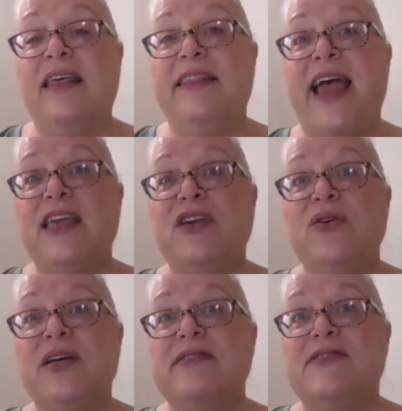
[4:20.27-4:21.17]
that you
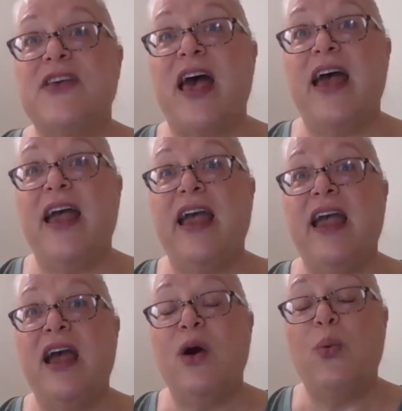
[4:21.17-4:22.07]
can
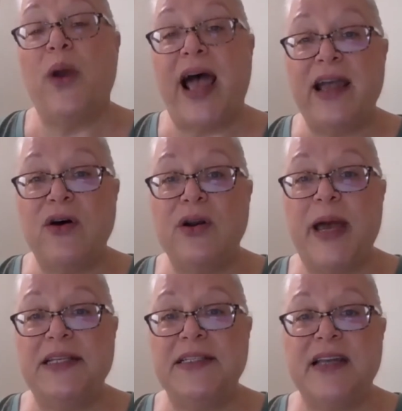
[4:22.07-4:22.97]
say, when I go to
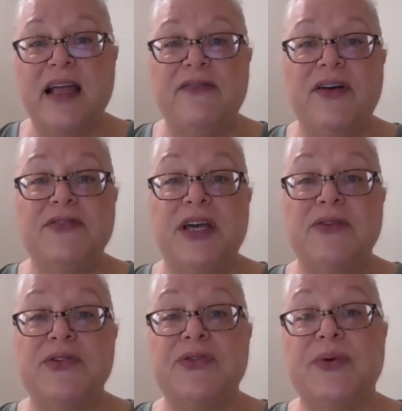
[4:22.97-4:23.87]
bed tonight, if I've done
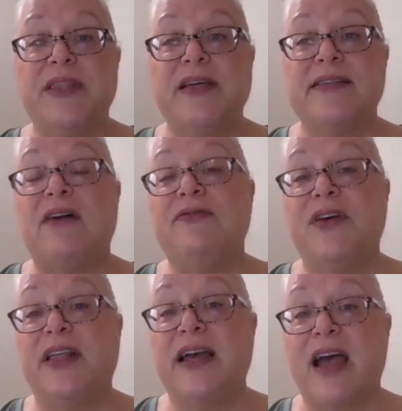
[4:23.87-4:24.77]
those 3 things, I'll
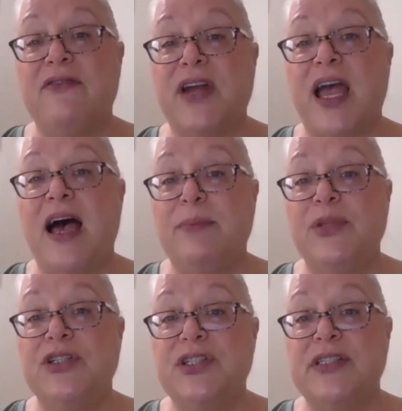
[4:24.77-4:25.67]
feel like I've
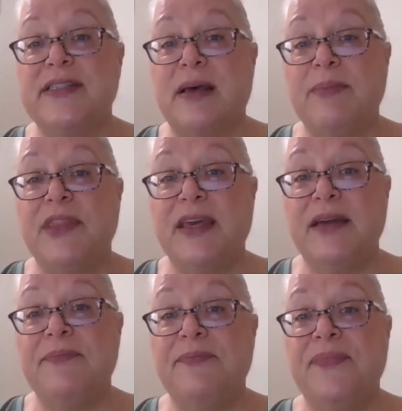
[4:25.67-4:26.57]
accomplished something.